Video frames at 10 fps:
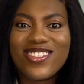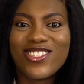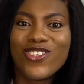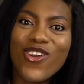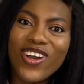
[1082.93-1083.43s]

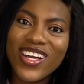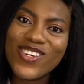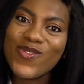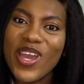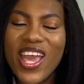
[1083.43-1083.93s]
talk
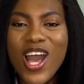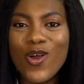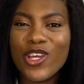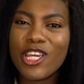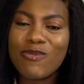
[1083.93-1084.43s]
where I'll
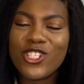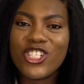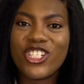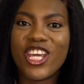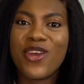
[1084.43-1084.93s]
keep
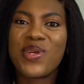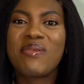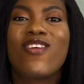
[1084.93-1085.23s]
sharing